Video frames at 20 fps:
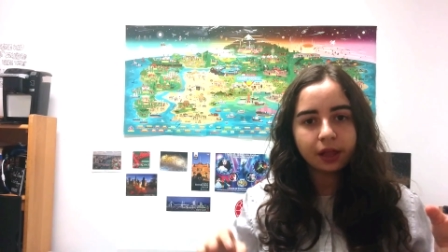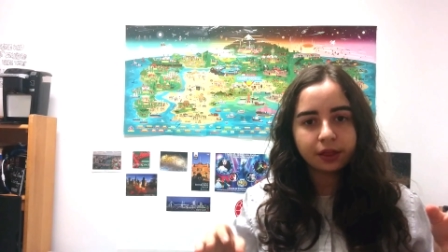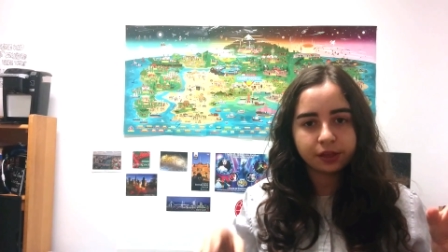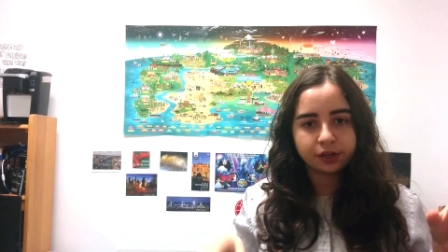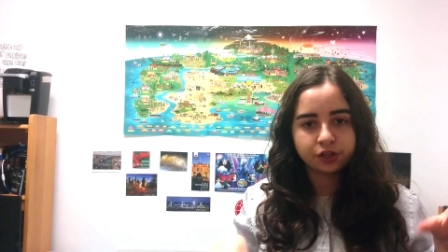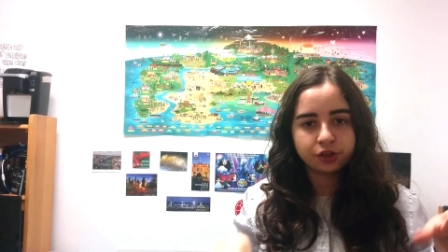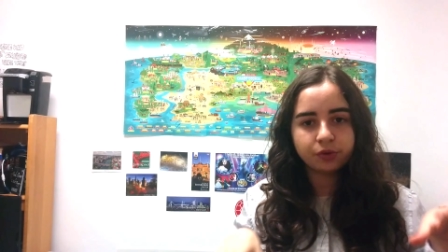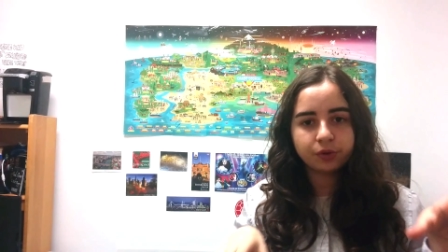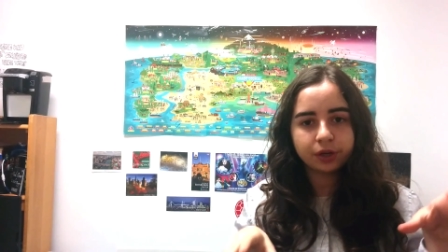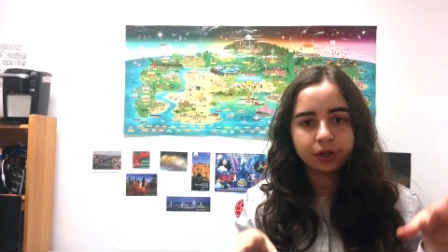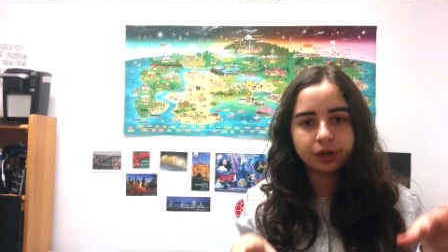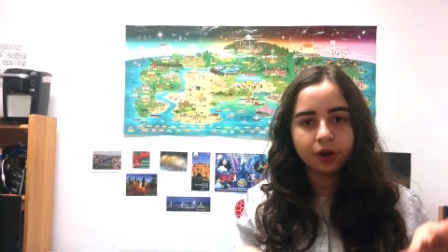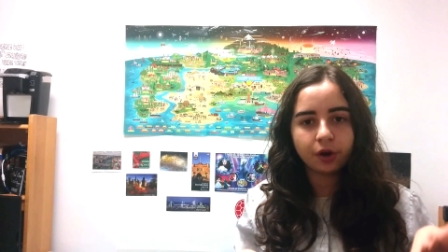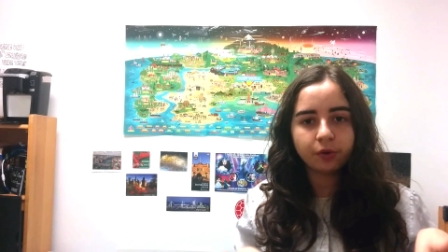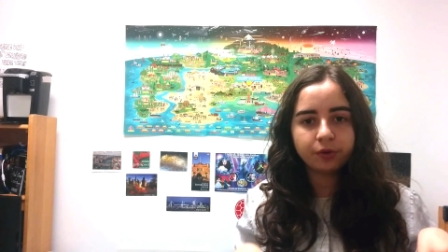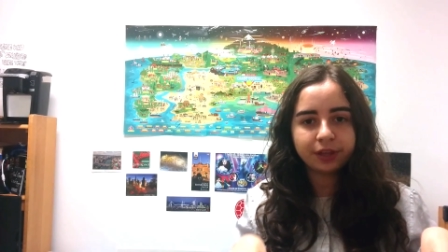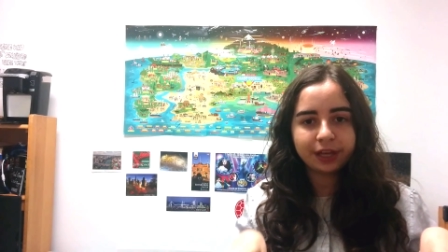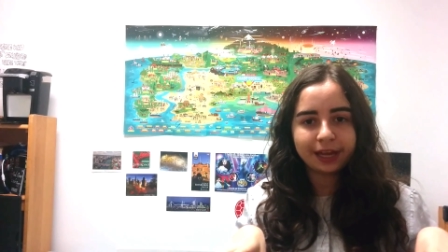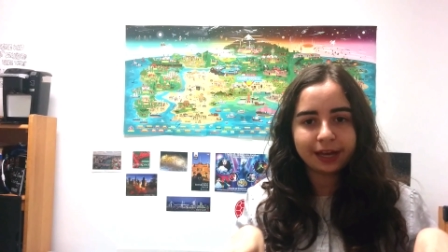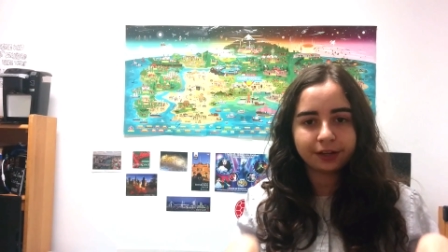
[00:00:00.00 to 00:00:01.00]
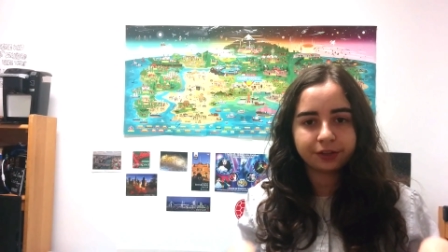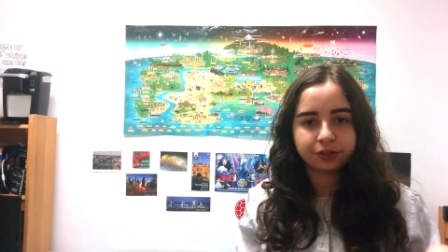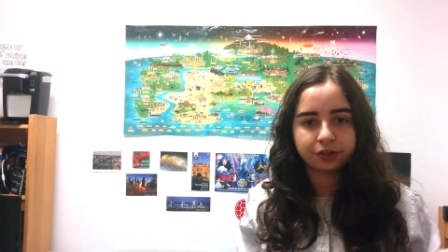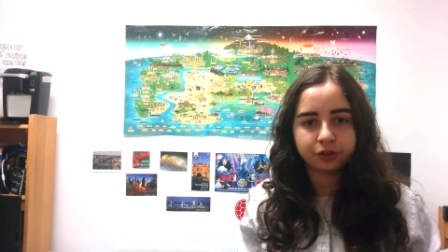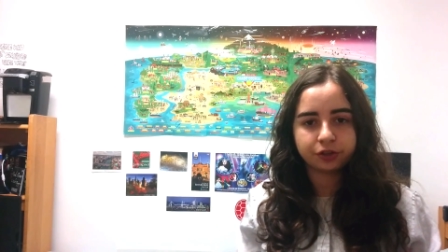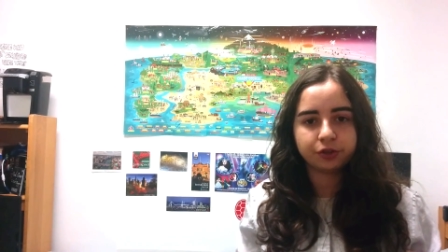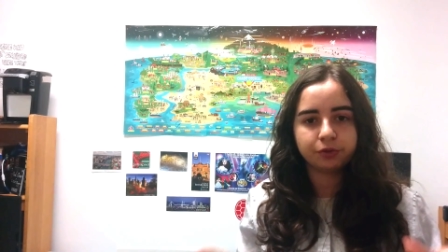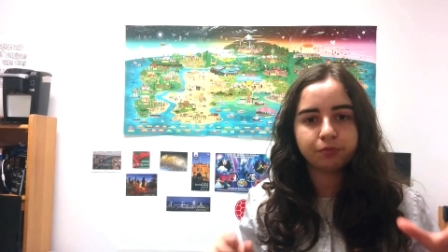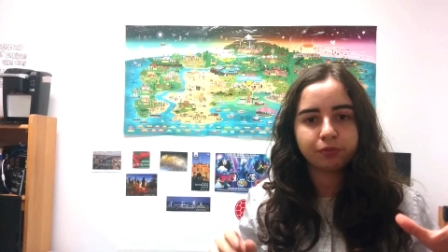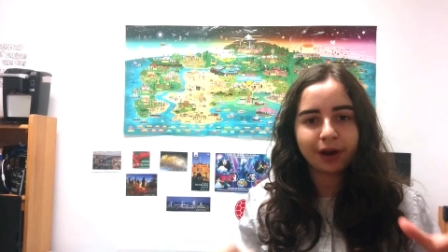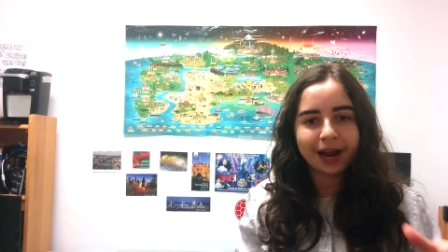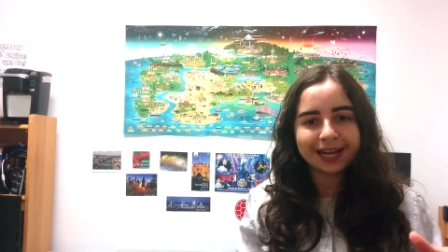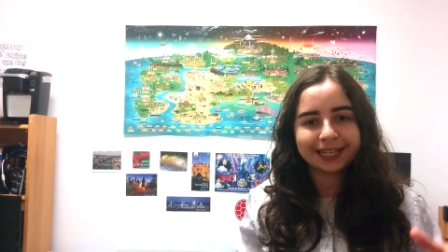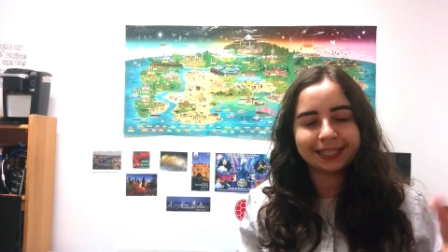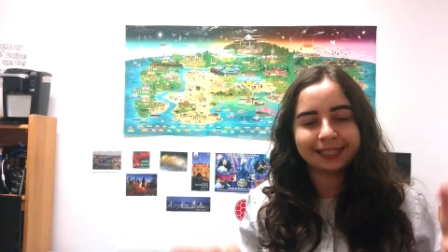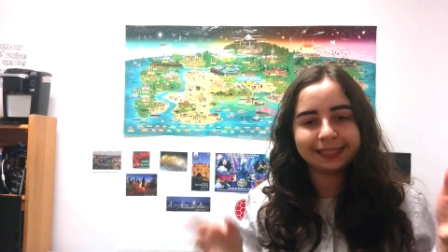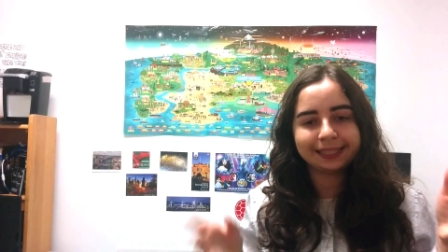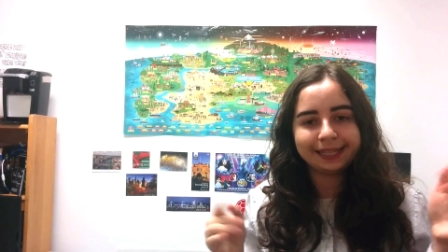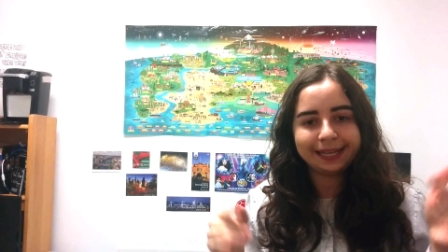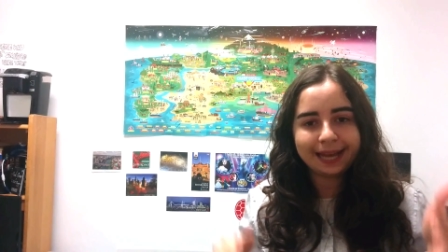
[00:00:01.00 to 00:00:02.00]
that you can know the answer to
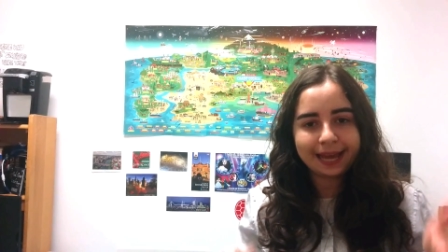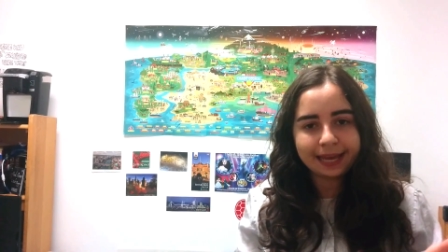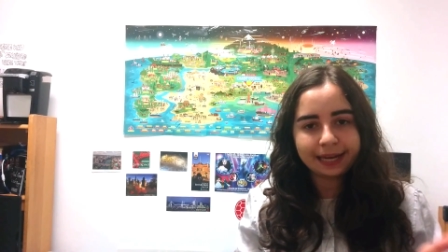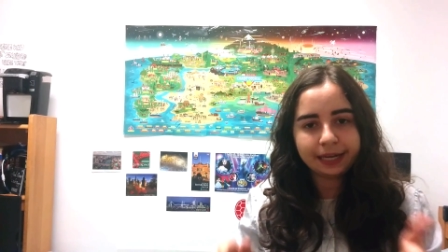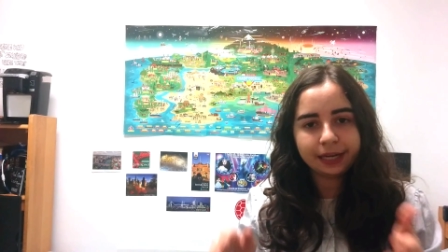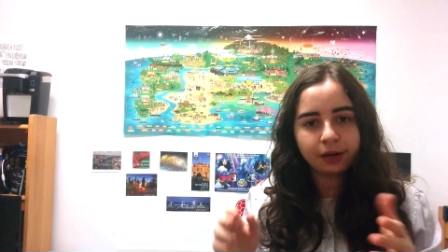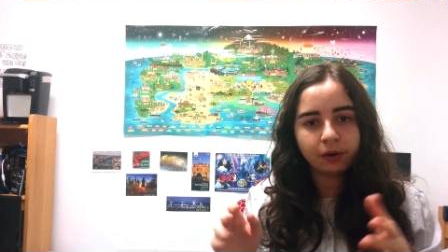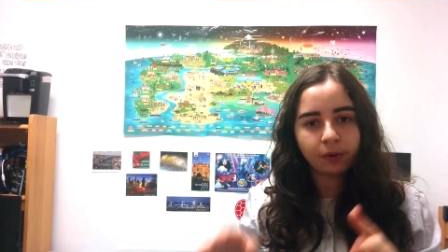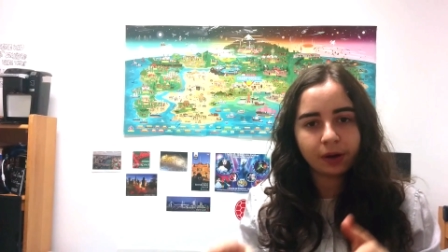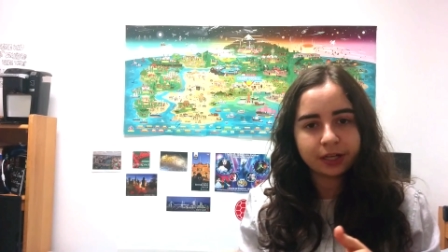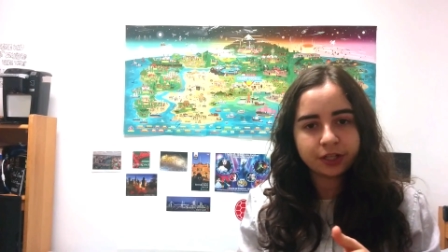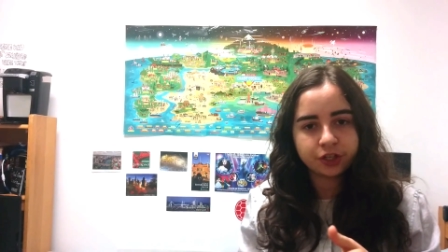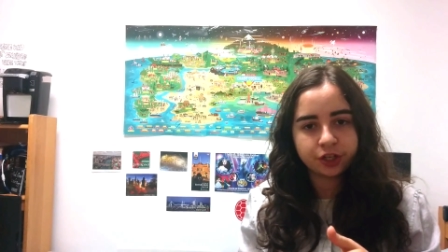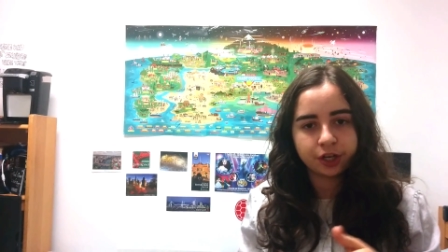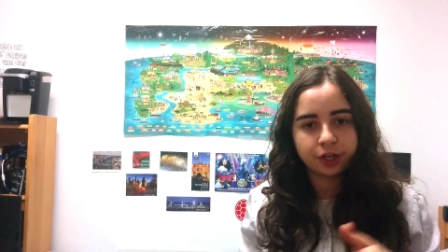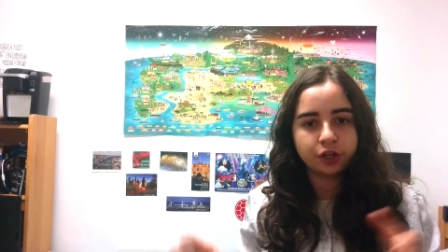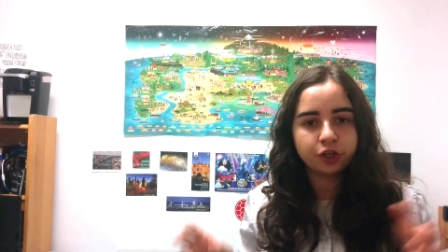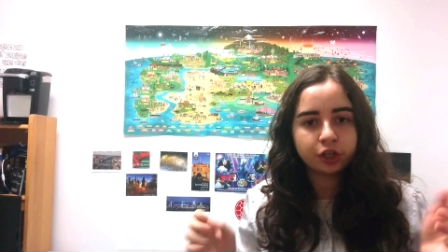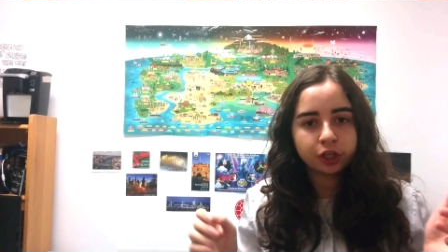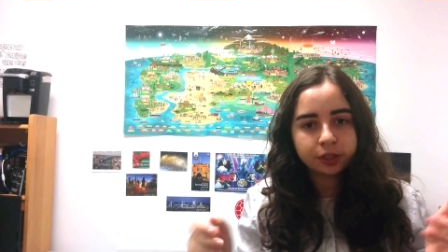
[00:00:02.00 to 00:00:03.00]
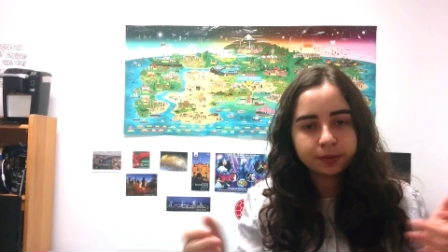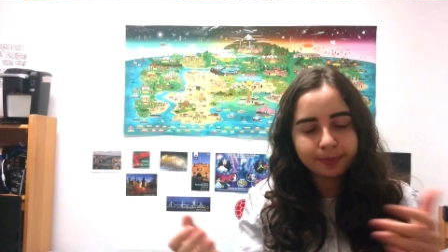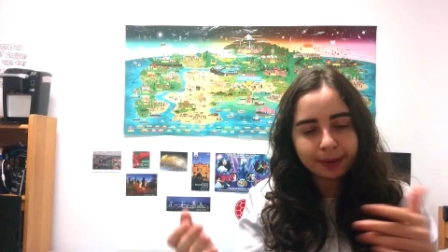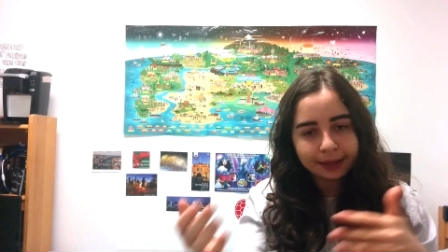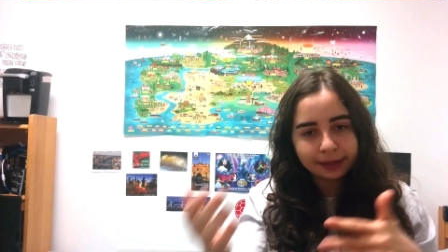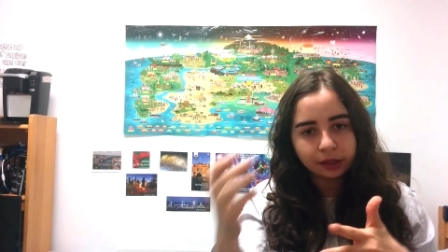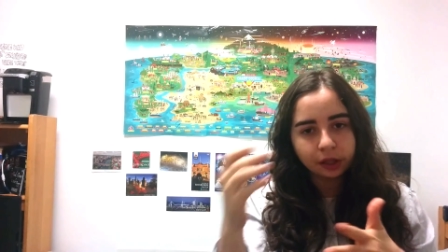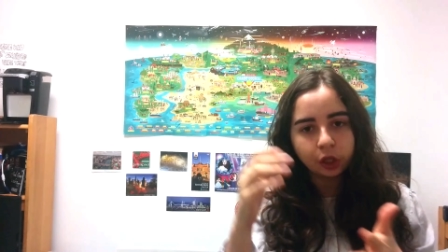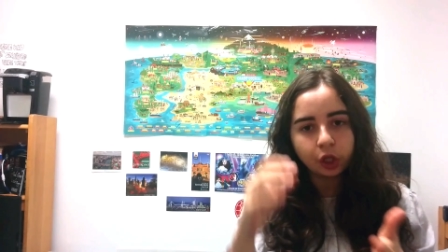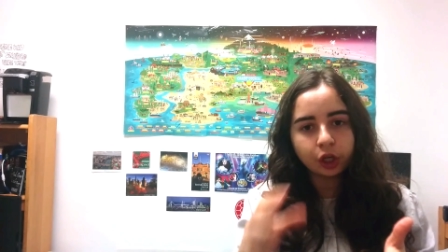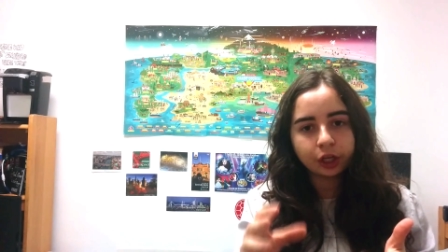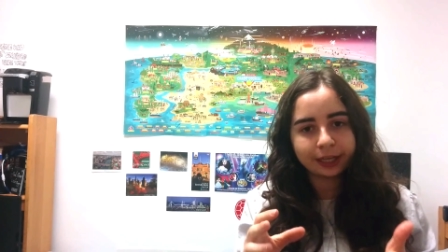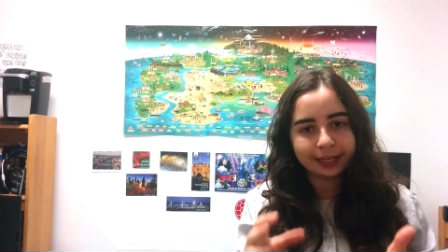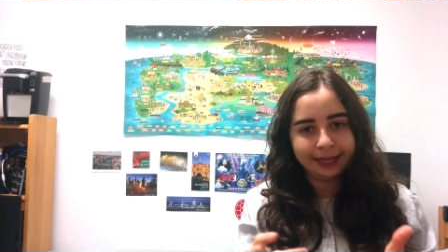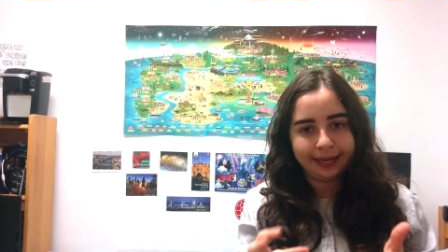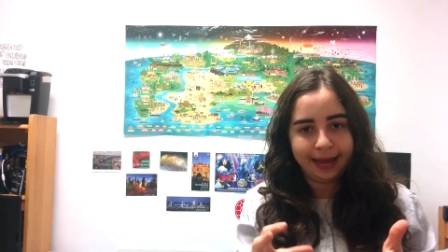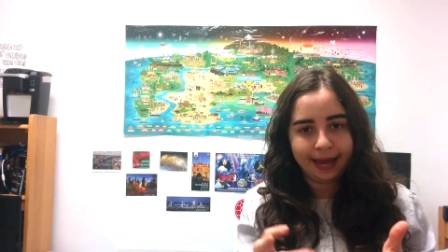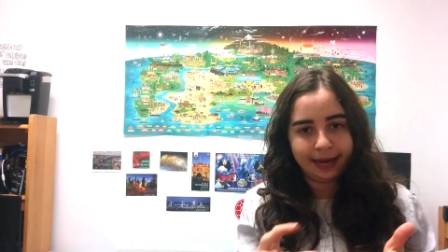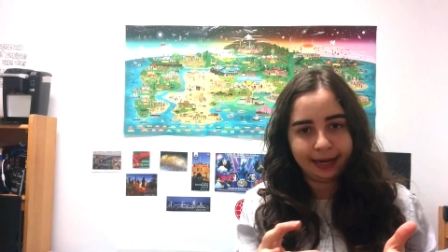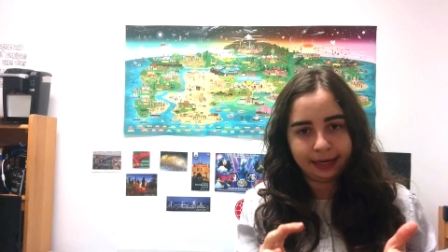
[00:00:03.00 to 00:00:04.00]
practically any question just by
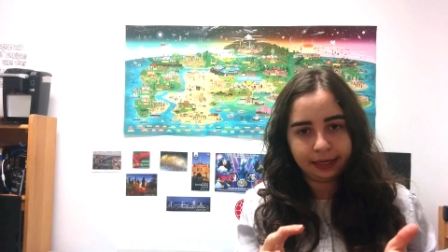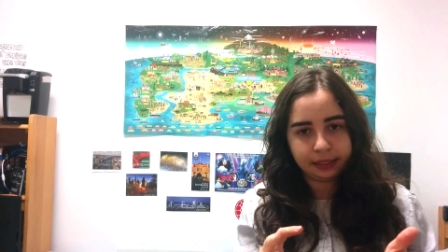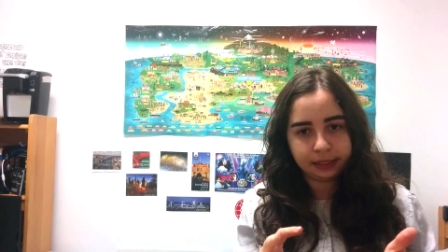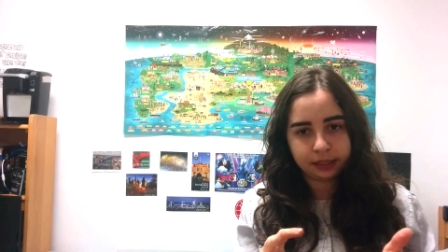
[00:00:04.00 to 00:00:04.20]
looking at it.